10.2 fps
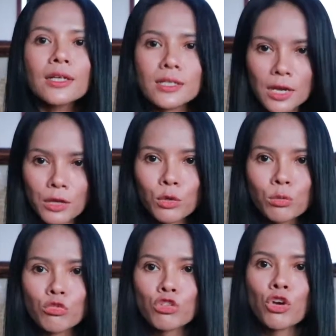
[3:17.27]
Thai
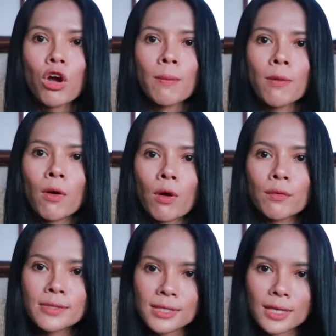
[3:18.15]
Home Shop or
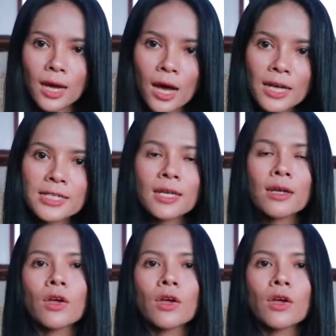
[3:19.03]
visit us